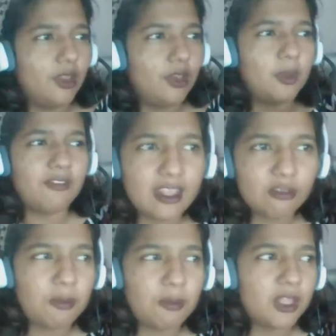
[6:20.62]
that there are
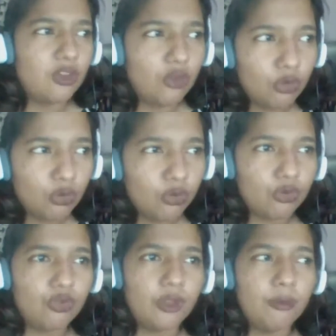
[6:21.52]
things people can
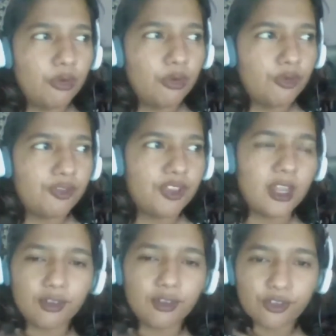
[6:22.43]
do to
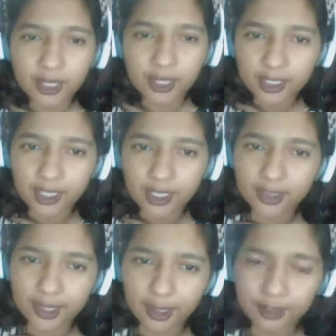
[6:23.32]
improve their levels of mental
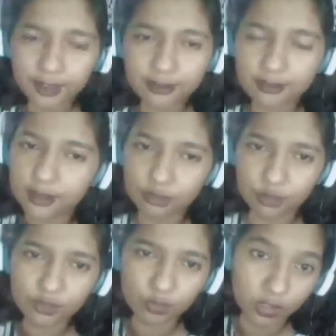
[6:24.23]
health and happiness
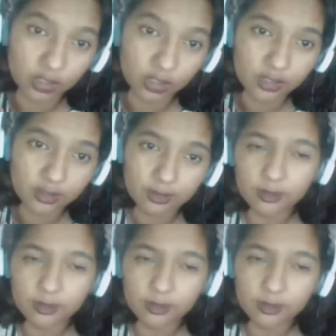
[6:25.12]
in today's world?